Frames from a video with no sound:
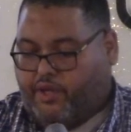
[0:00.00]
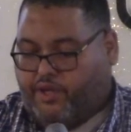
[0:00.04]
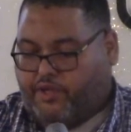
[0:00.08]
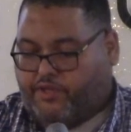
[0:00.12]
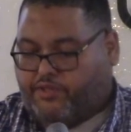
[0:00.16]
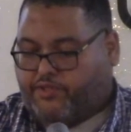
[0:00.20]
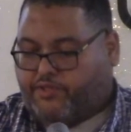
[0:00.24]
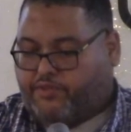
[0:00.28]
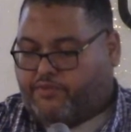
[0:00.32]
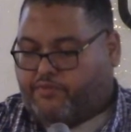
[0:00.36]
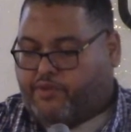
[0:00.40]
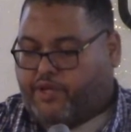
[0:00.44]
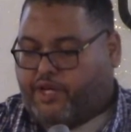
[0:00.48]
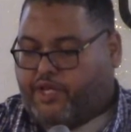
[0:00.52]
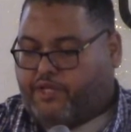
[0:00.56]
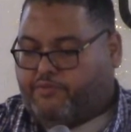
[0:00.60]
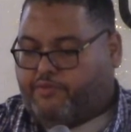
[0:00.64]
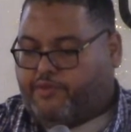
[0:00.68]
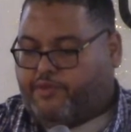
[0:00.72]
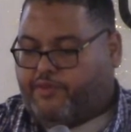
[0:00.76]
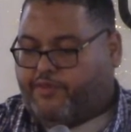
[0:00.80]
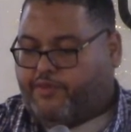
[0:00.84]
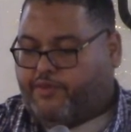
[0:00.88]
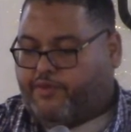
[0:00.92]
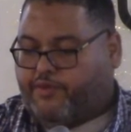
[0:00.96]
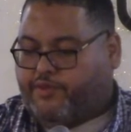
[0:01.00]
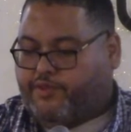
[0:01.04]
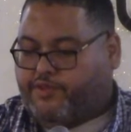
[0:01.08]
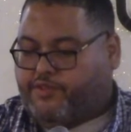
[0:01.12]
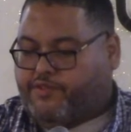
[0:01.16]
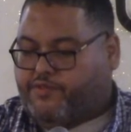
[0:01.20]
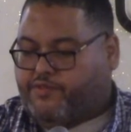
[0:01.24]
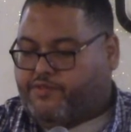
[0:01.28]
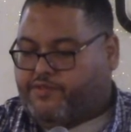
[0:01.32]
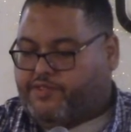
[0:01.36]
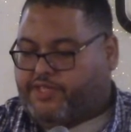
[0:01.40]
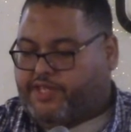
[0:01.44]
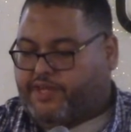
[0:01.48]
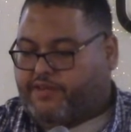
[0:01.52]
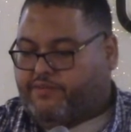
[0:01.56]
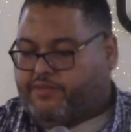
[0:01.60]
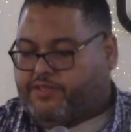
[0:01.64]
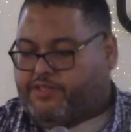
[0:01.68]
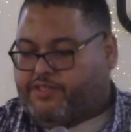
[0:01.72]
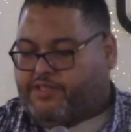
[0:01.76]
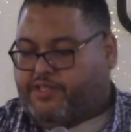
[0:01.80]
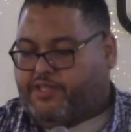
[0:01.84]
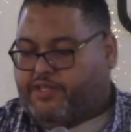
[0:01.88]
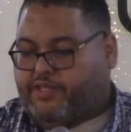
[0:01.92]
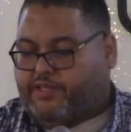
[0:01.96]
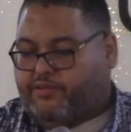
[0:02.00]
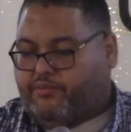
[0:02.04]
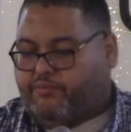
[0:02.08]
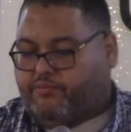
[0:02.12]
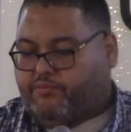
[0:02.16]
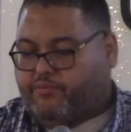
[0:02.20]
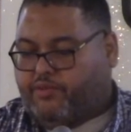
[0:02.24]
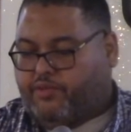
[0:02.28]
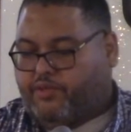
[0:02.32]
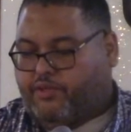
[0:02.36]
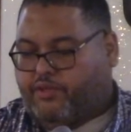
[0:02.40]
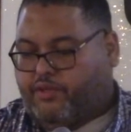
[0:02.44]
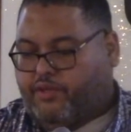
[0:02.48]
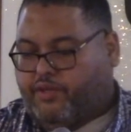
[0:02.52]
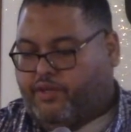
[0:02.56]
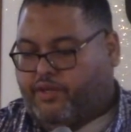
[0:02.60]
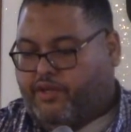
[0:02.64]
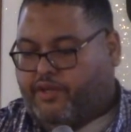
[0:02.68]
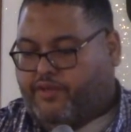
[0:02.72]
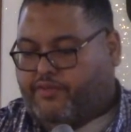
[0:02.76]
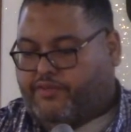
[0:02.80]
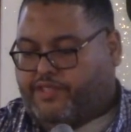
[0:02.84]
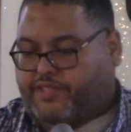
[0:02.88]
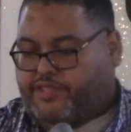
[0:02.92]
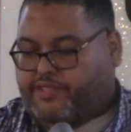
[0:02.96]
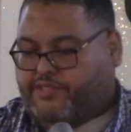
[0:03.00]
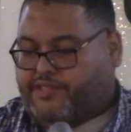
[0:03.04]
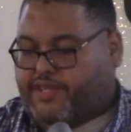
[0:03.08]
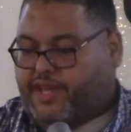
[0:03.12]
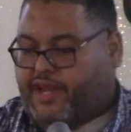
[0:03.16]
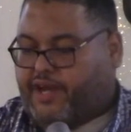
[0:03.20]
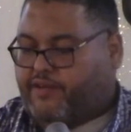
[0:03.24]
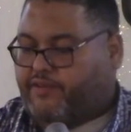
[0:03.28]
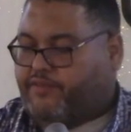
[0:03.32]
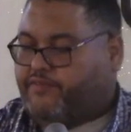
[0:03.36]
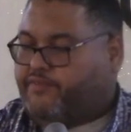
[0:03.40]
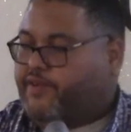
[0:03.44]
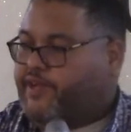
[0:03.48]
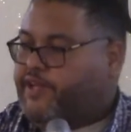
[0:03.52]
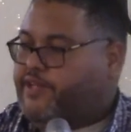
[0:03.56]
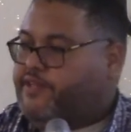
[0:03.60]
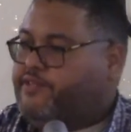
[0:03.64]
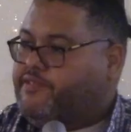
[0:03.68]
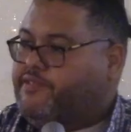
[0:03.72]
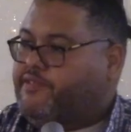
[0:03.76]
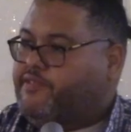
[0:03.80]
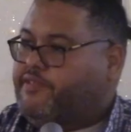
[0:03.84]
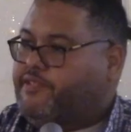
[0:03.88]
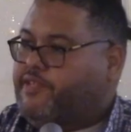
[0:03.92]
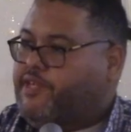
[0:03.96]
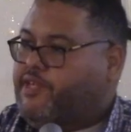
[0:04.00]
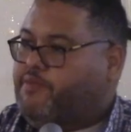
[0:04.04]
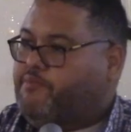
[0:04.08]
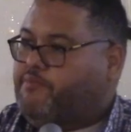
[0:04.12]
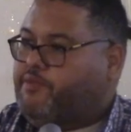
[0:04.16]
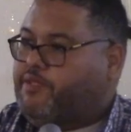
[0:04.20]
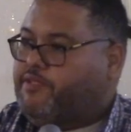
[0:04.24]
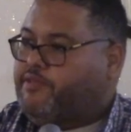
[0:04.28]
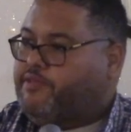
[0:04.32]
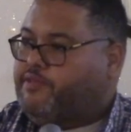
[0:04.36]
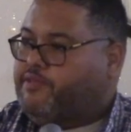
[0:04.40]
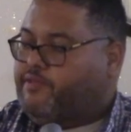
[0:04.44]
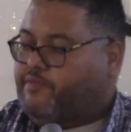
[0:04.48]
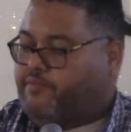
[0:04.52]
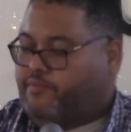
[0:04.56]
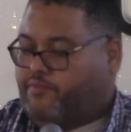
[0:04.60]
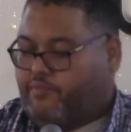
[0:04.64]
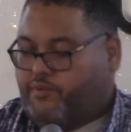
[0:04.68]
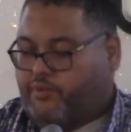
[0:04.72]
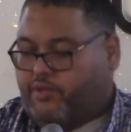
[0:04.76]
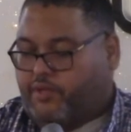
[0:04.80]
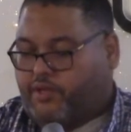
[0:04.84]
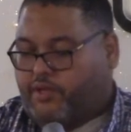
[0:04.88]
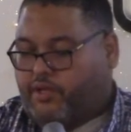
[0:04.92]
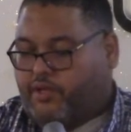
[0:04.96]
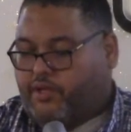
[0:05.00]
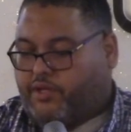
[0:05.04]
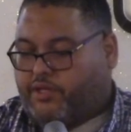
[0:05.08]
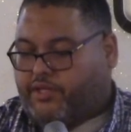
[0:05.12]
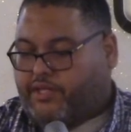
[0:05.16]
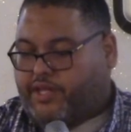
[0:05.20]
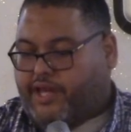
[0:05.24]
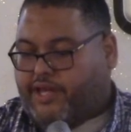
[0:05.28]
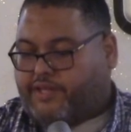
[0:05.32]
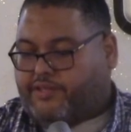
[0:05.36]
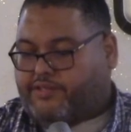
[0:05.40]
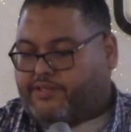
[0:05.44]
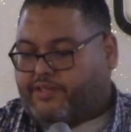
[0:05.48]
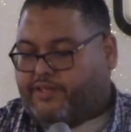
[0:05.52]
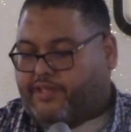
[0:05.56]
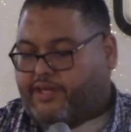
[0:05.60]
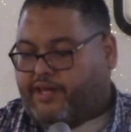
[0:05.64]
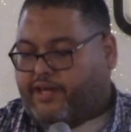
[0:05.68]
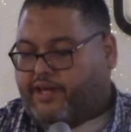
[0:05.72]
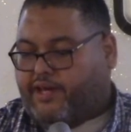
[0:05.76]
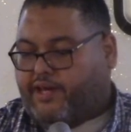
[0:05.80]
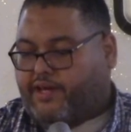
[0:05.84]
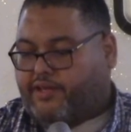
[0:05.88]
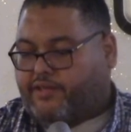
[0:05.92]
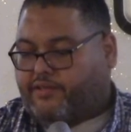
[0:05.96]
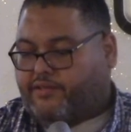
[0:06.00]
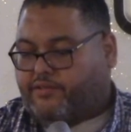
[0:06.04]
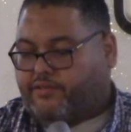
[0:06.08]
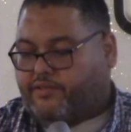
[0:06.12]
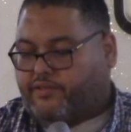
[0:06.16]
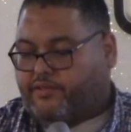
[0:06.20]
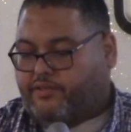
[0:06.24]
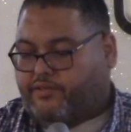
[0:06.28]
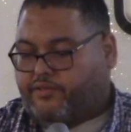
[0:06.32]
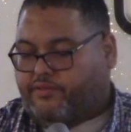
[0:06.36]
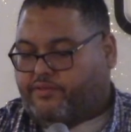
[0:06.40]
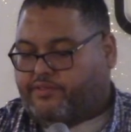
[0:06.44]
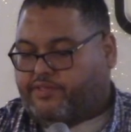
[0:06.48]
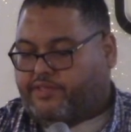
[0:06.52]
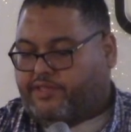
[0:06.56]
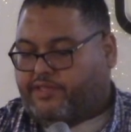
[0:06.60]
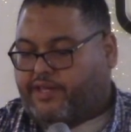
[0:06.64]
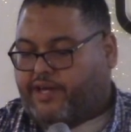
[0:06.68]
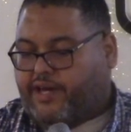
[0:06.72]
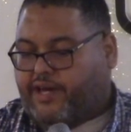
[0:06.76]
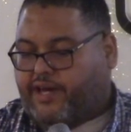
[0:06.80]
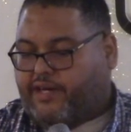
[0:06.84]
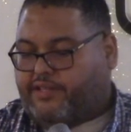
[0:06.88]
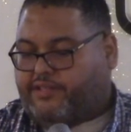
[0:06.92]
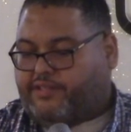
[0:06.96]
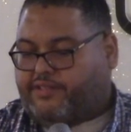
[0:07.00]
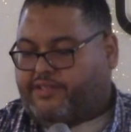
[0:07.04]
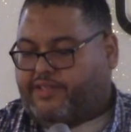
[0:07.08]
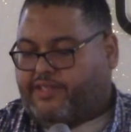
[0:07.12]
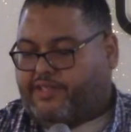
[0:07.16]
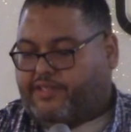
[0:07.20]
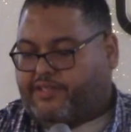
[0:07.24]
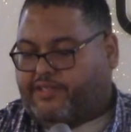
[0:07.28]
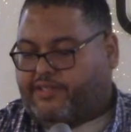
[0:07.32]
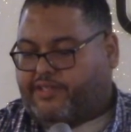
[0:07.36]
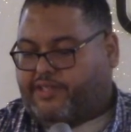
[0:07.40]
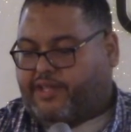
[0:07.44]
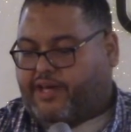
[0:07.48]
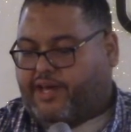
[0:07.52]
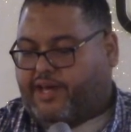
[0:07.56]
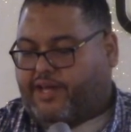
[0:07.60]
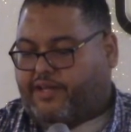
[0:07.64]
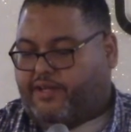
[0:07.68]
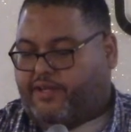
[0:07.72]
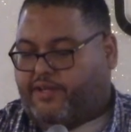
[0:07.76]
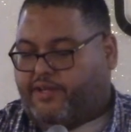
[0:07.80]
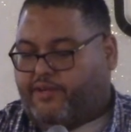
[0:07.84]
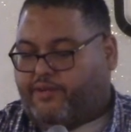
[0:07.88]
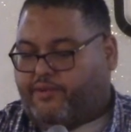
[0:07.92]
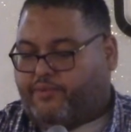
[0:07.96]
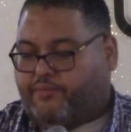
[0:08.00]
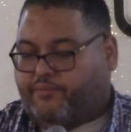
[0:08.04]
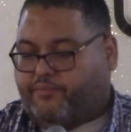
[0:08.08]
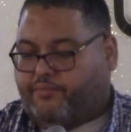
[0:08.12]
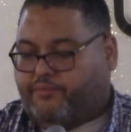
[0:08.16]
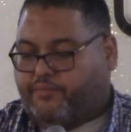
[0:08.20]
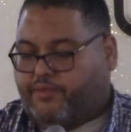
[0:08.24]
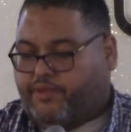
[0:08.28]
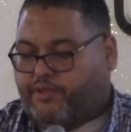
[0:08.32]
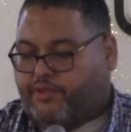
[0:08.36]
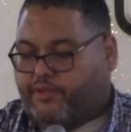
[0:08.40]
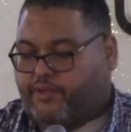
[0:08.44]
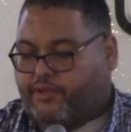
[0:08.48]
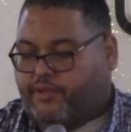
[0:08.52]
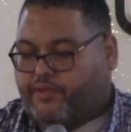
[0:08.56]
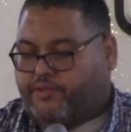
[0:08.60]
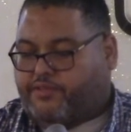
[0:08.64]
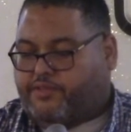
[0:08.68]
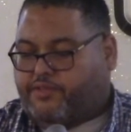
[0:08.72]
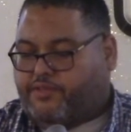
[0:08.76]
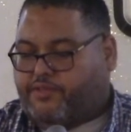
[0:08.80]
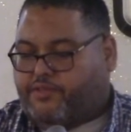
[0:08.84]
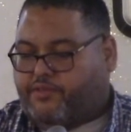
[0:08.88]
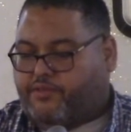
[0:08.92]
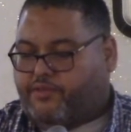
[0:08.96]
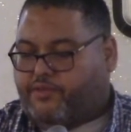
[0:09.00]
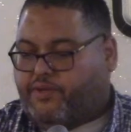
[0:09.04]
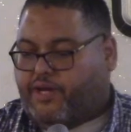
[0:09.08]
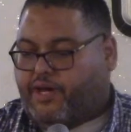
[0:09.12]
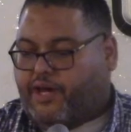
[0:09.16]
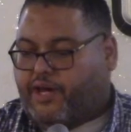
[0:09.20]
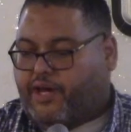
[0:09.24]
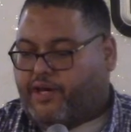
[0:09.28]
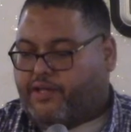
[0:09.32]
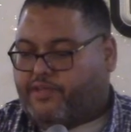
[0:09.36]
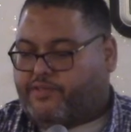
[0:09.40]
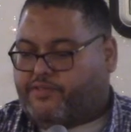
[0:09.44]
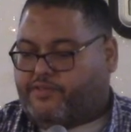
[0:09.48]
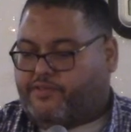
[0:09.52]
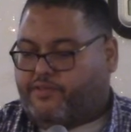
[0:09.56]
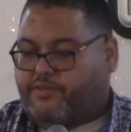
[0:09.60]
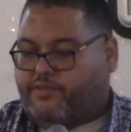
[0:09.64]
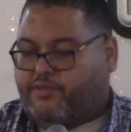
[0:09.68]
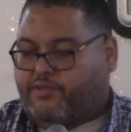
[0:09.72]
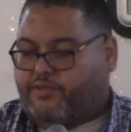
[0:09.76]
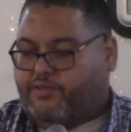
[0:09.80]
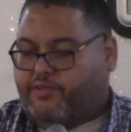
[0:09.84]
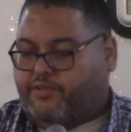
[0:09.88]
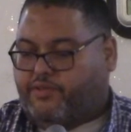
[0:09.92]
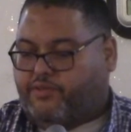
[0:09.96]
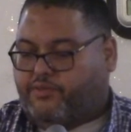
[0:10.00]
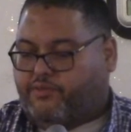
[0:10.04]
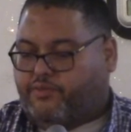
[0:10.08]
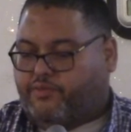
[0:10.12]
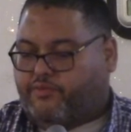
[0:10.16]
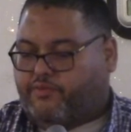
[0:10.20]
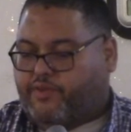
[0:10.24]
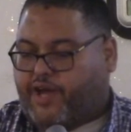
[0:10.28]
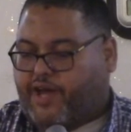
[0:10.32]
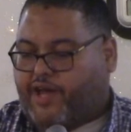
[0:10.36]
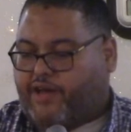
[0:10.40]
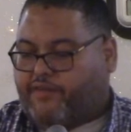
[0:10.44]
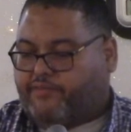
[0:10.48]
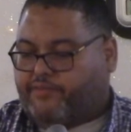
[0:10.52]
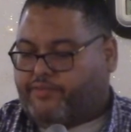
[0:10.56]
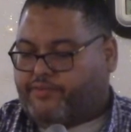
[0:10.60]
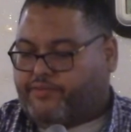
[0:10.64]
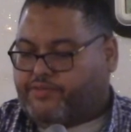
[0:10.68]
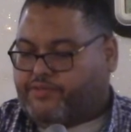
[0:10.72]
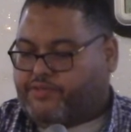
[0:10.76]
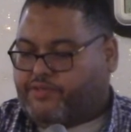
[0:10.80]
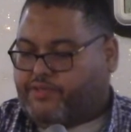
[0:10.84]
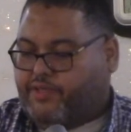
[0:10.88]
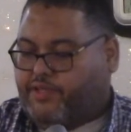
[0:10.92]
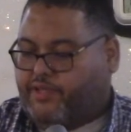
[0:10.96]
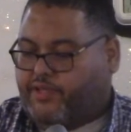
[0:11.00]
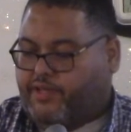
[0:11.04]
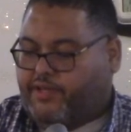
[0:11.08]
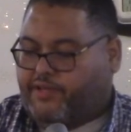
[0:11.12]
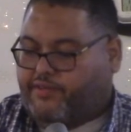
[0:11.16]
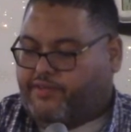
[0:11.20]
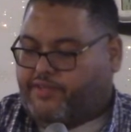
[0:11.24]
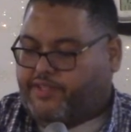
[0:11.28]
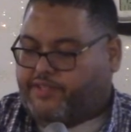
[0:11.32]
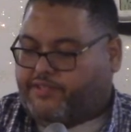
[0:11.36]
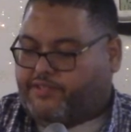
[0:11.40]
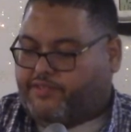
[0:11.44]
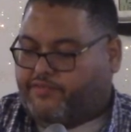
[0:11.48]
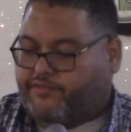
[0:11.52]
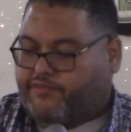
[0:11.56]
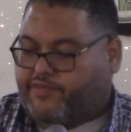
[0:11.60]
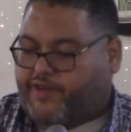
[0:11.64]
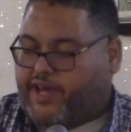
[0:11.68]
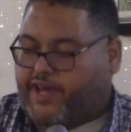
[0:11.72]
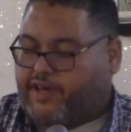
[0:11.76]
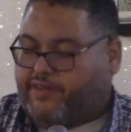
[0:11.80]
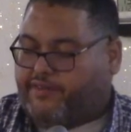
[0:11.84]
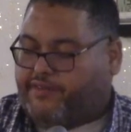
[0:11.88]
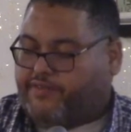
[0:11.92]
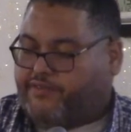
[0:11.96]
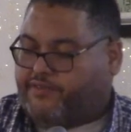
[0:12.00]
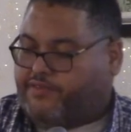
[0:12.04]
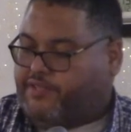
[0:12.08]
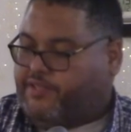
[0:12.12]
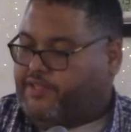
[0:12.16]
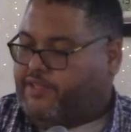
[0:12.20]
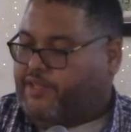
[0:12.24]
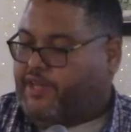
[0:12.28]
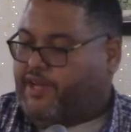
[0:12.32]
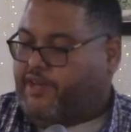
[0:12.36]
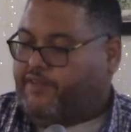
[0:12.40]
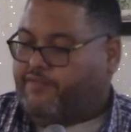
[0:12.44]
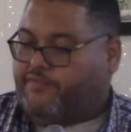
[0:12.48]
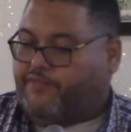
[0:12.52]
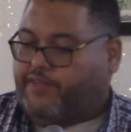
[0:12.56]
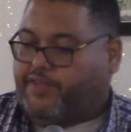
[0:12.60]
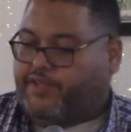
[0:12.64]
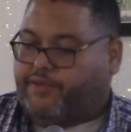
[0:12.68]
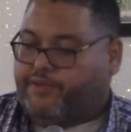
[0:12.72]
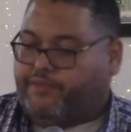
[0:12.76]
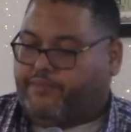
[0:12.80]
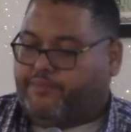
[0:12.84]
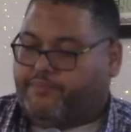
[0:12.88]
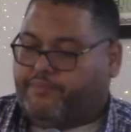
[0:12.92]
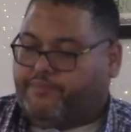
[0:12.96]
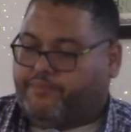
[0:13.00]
Deuteronomy 32 17, they sacrificed to demons, not to God, to gods they did not know, to new gods, new arrivals that your fathers did not fear.